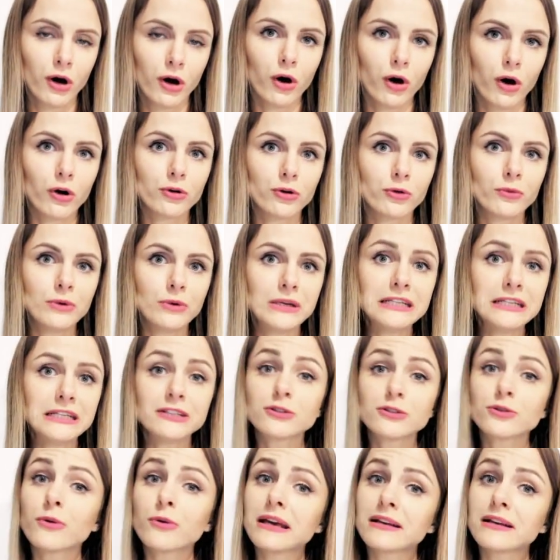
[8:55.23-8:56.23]
or we
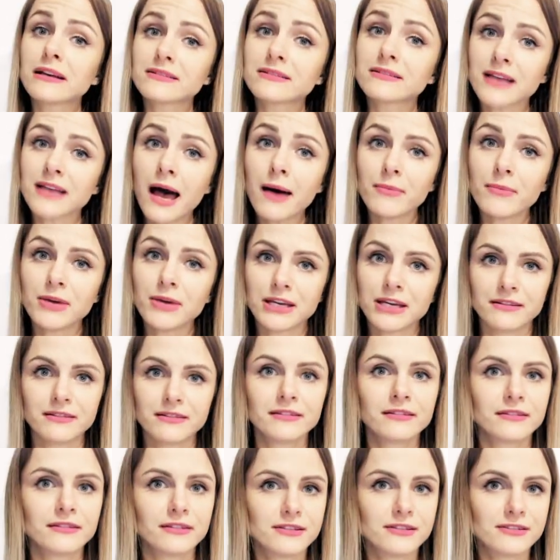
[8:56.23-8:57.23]
need to
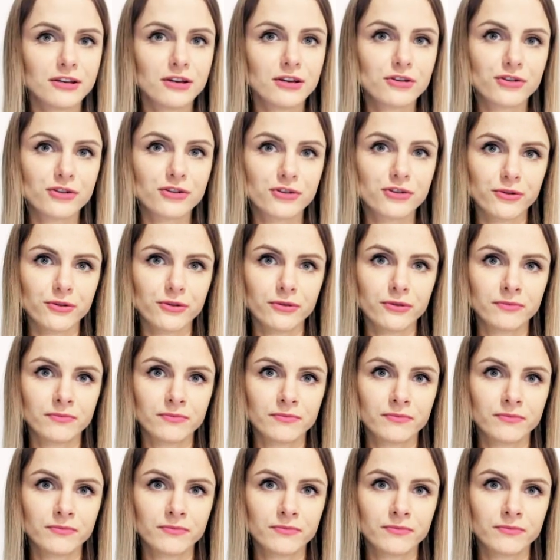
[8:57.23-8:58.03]
examine this issue,